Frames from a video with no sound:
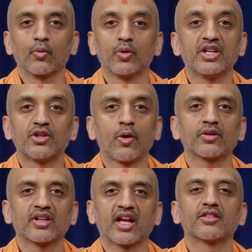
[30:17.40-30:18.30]
we
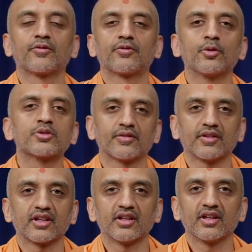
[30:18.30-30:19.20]
don't get the fruits of
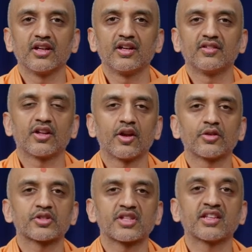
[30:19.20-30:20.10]
it, then
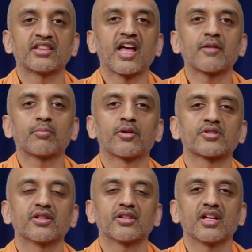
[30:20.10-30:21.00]
understand that that
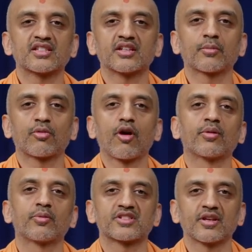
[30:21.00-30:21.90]
person isn't the
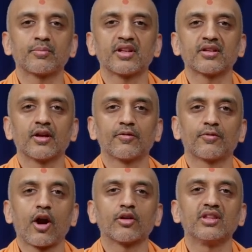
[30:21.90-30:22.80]
proper recipient
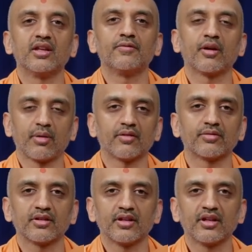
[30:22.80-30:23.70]
for our Divya
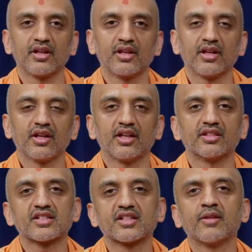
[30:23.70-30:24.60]
Bhav.
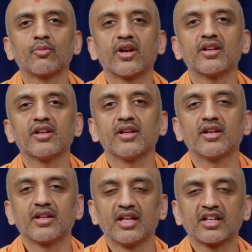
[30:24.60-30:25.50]
In the same way,
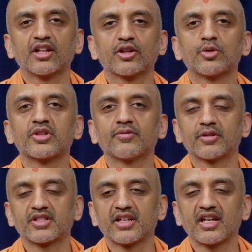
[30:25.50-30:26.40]
in conclusion
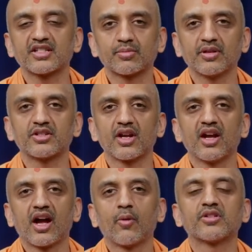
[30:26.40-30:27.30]
for today's speech,
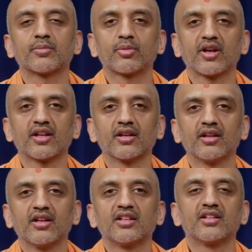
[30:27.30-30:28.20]
I want to pray
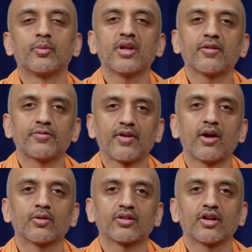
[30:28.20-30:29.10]
that we have
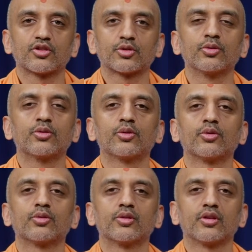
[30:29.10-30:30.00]
found a true
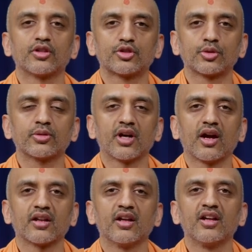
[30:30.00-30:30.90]
Guru, a true
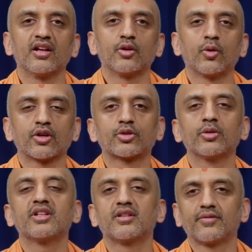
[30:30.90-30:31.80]
God, who are
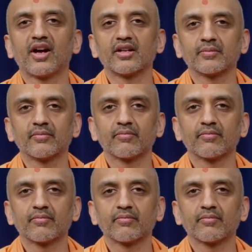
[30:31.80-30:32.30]
truly divine.